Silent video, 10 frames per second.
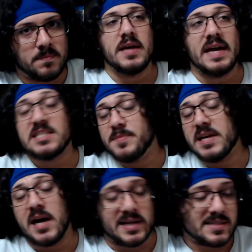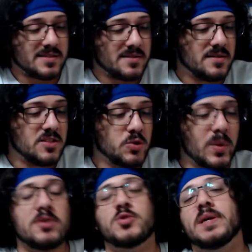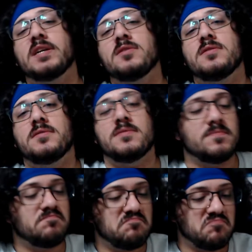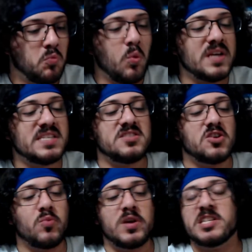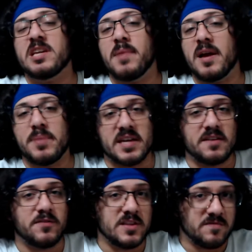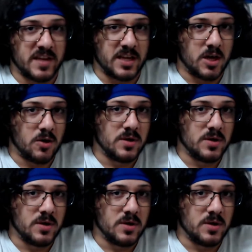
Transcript: And to be honest, Twinkle Twinkle wasn't originally my pick for this video.